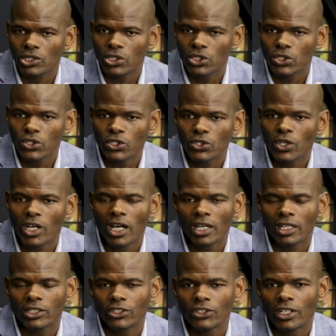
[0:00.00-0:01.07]
You
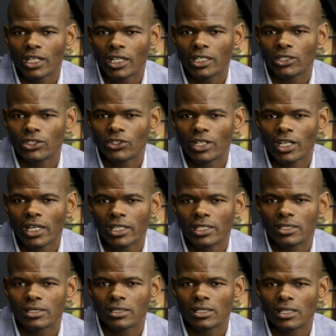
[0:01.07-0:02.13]

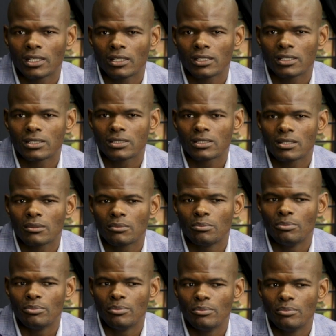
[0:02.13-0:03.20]
can't
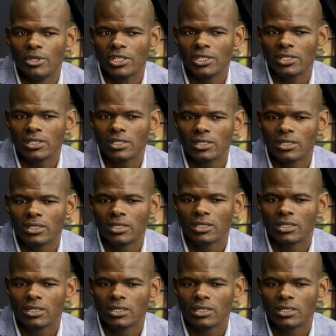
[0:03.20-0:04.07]
be